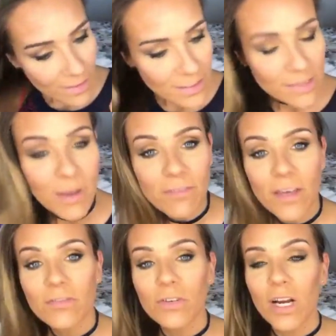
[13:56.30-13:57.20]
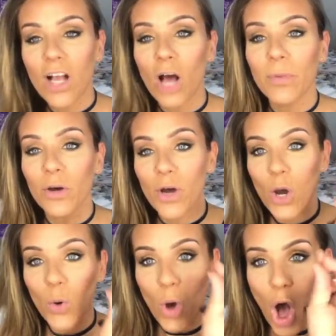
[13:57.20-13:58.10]
This is my favorite red combo.
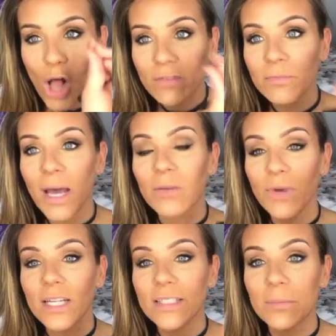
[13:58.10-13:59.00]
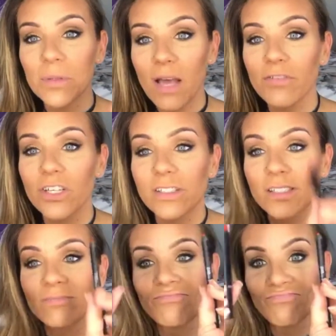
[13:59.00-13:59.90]
All of my red lip lovers,
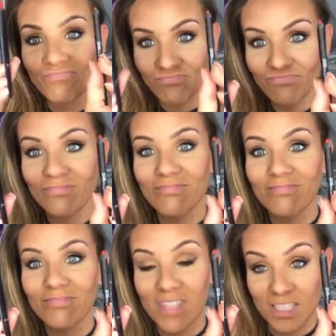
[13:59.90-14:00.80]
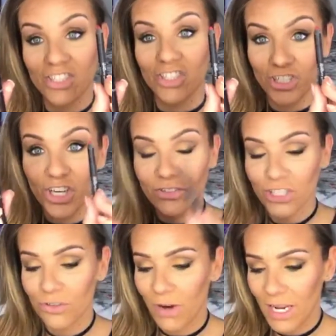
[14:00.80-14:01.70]
this is your
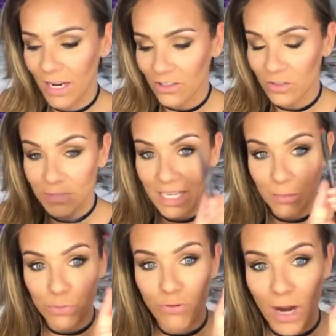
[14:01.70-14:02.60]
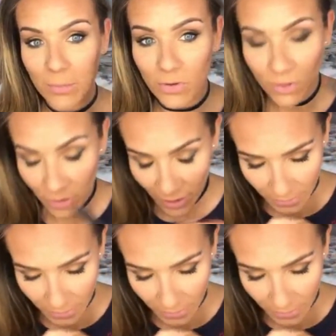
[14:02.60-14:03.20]
go-to right here. So I'm taking Primal.